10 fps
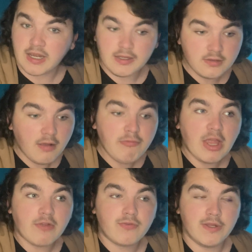I loved
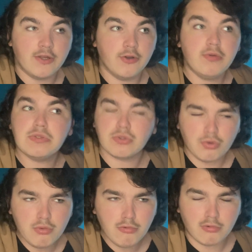that figure. It was
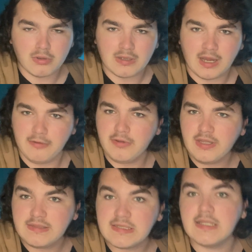cool. I
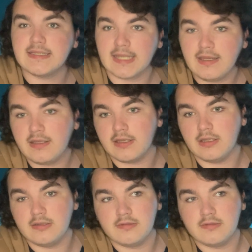really did like it.